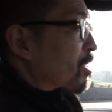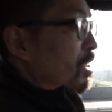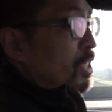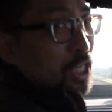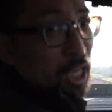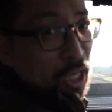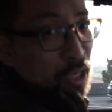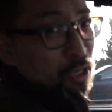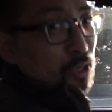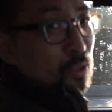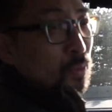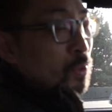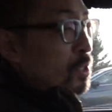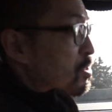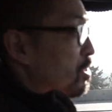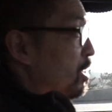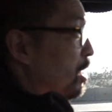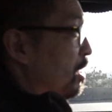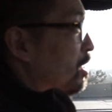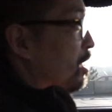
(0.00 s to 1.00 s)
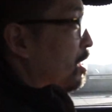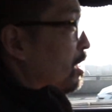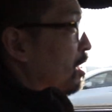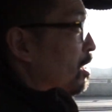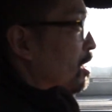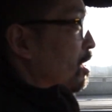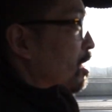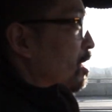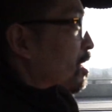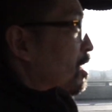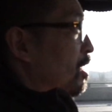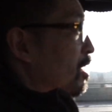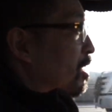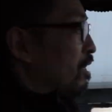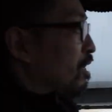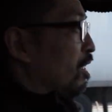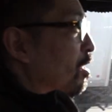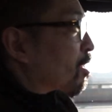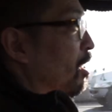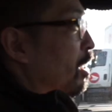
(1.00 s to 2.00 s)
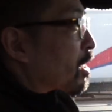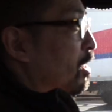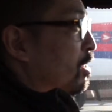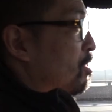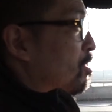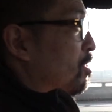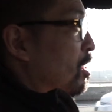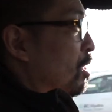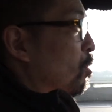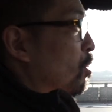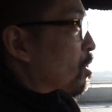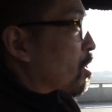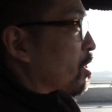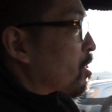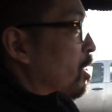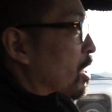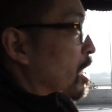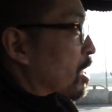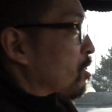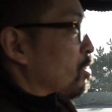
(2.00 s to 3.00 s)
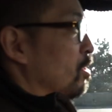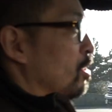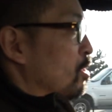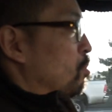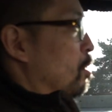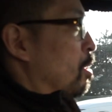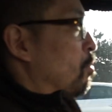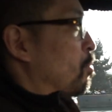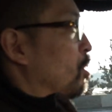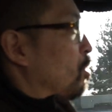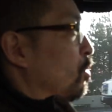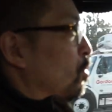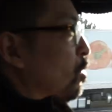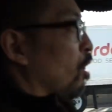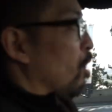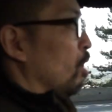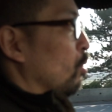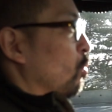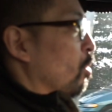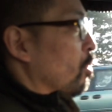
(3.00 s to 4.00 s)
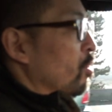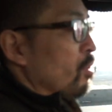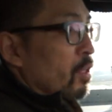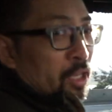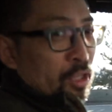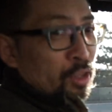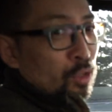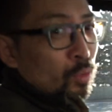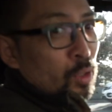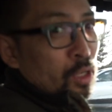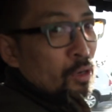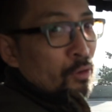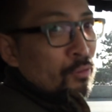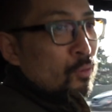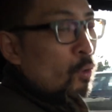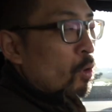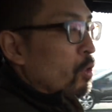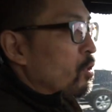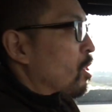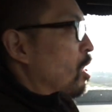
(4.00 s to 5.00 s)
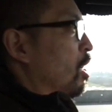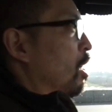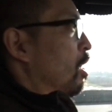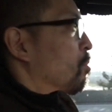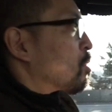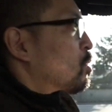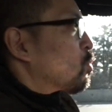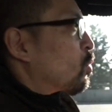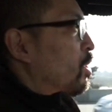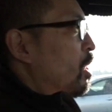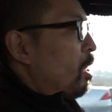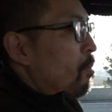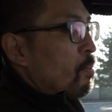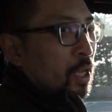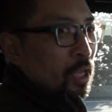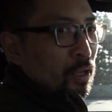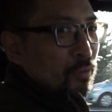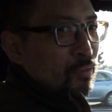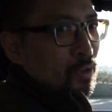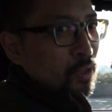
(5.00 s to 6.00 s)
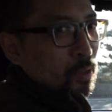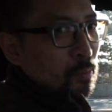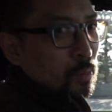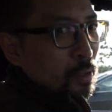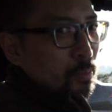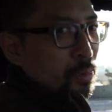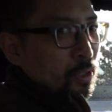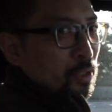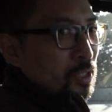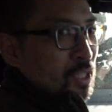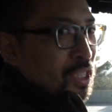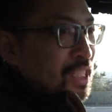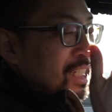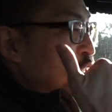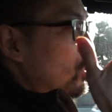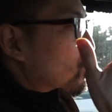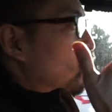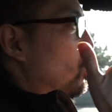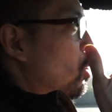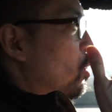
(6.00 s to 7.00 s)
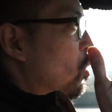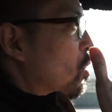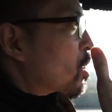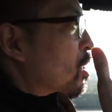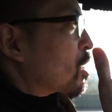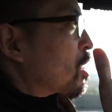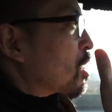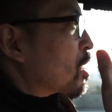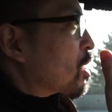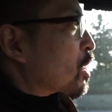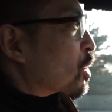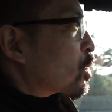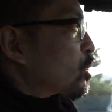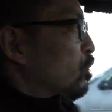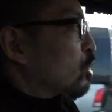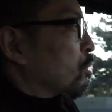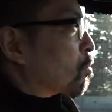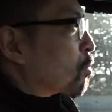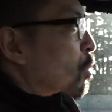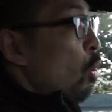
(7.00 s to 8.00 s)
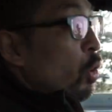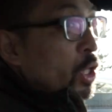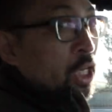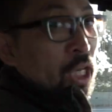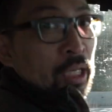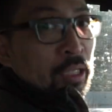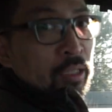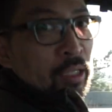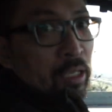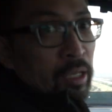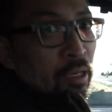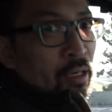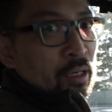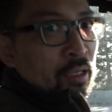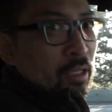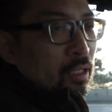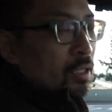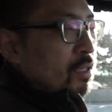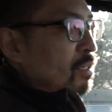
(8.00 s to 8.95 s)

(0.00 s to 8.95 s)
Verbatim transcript: The kicker was that the lights that were attached to this bumper are worth like three to four times what I paid for the bumper. So, smoking deal.